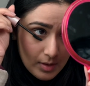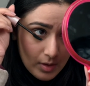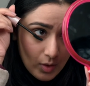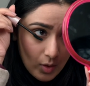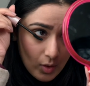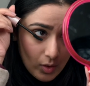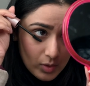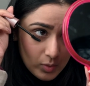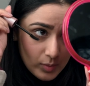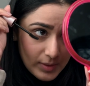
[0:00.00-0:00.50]

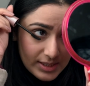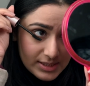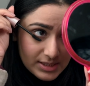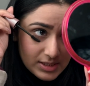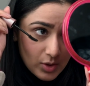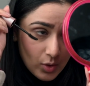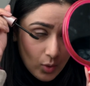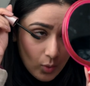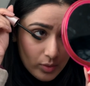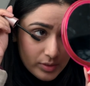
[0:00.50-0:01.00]
Always
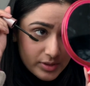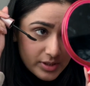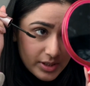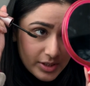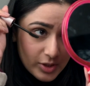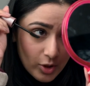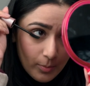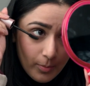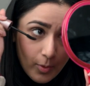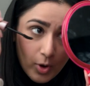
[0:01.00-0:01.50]
coat
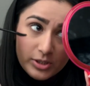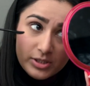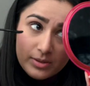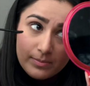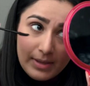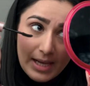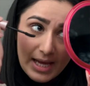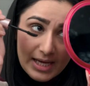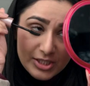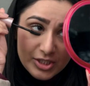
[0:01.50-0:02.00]
your bottom
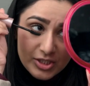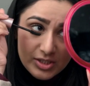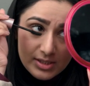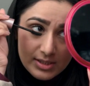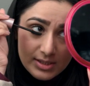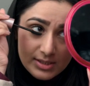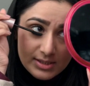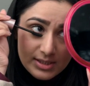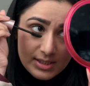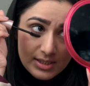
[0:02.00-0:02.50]

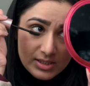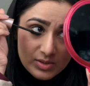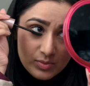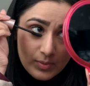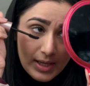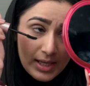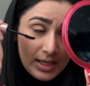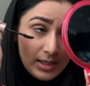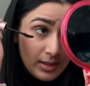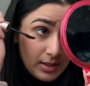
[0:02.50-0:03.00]
lashes as
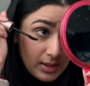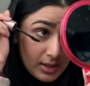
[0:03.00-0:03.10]
well